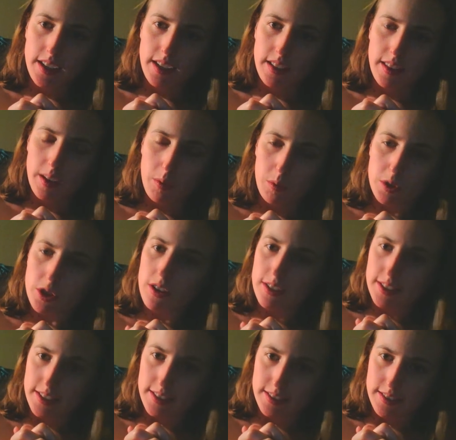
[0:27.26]
and they were
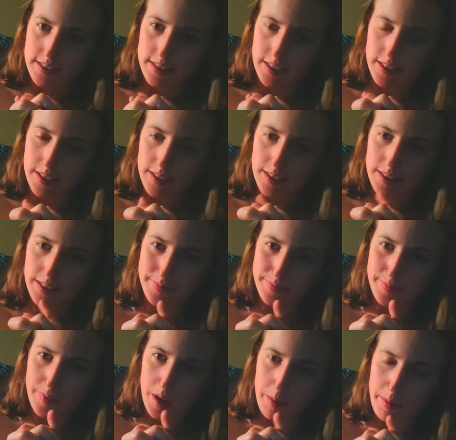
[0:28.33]
talking
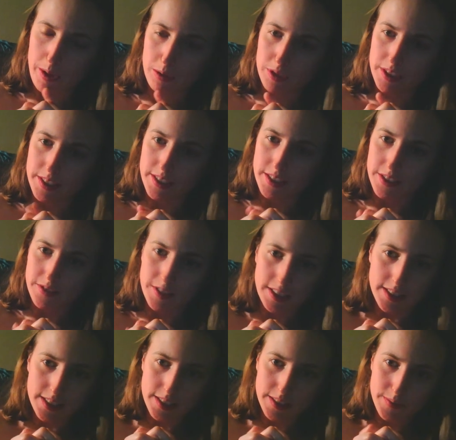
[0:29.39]
about recent
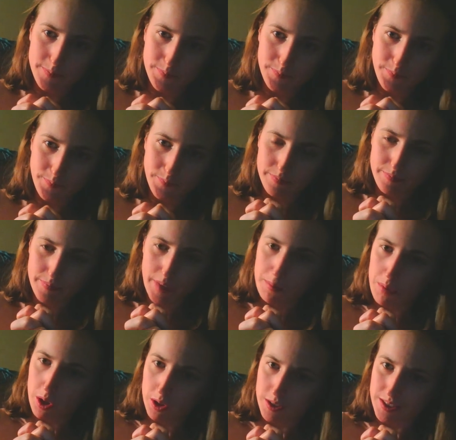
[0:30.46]
events and
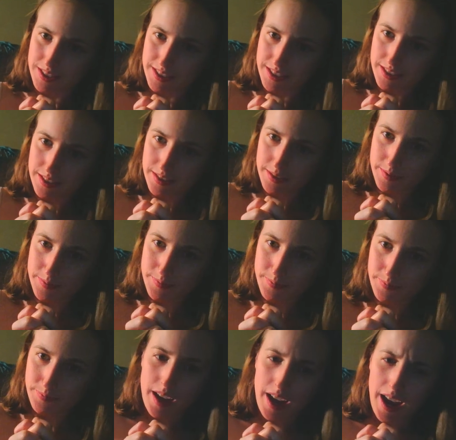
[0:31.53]
politics.
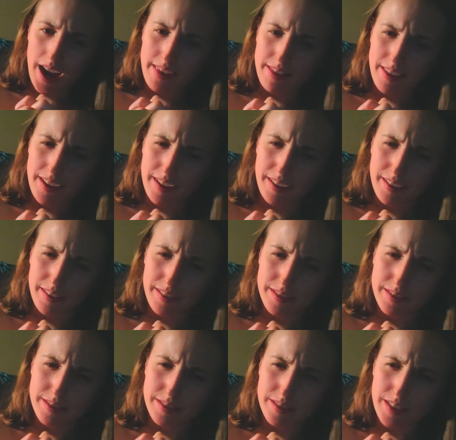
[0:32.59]
And they
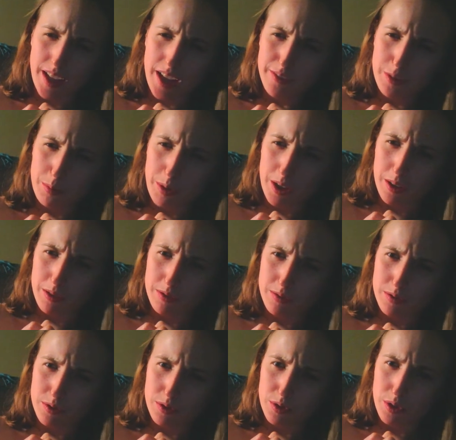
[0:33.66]
laugh about
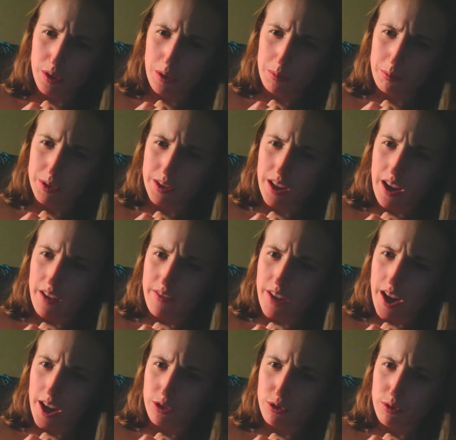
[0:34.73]
Trump and laugh
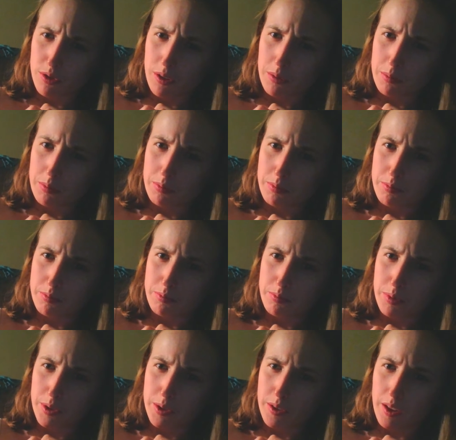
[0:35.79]
at Trump,
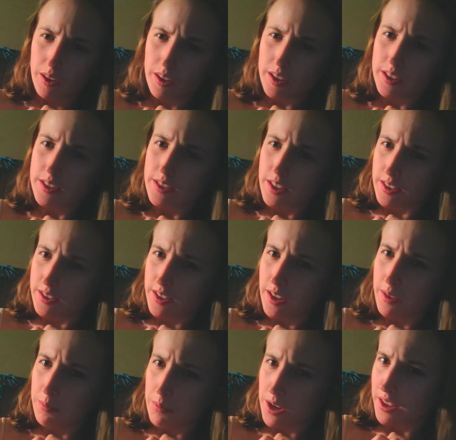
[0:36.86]
but the things they
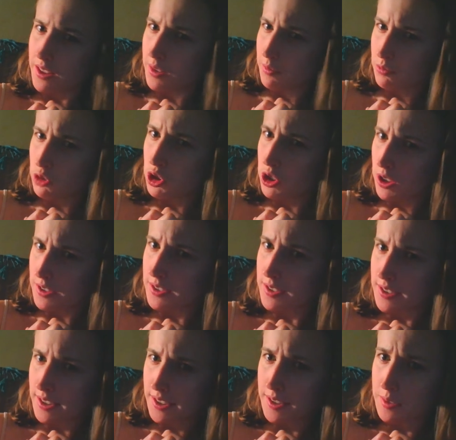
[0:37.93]
said make them
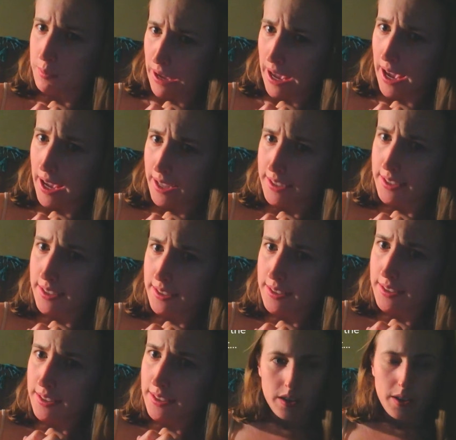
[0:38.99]
just as bad.
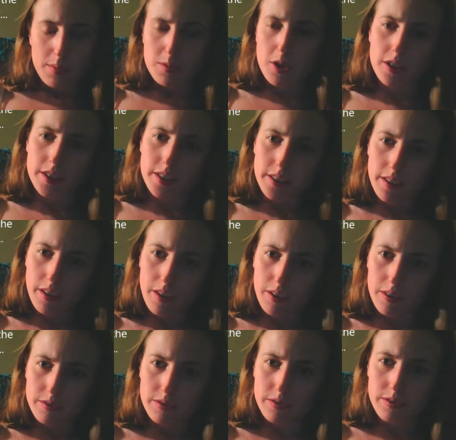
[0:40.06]
I kept talking of